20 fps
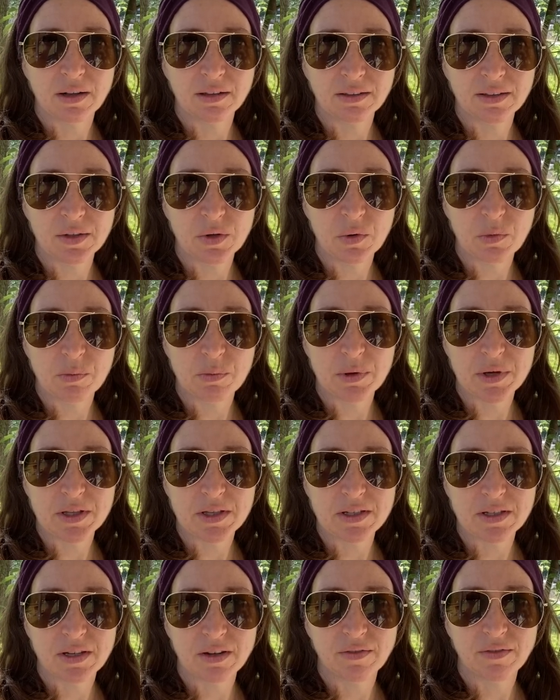little
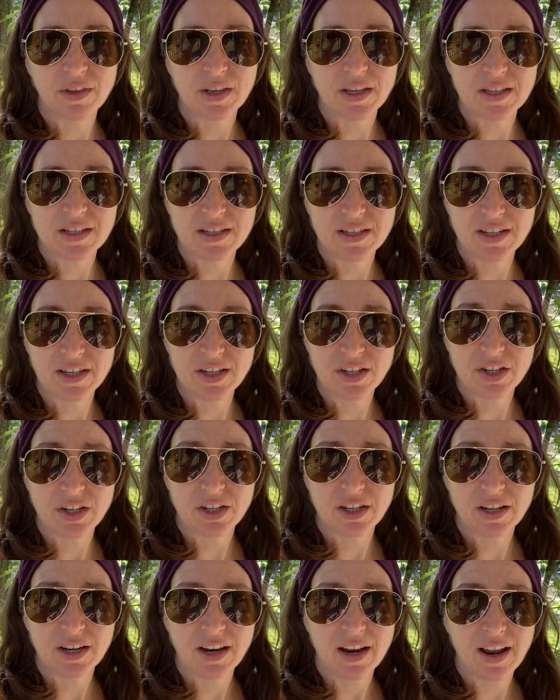bits of the insulation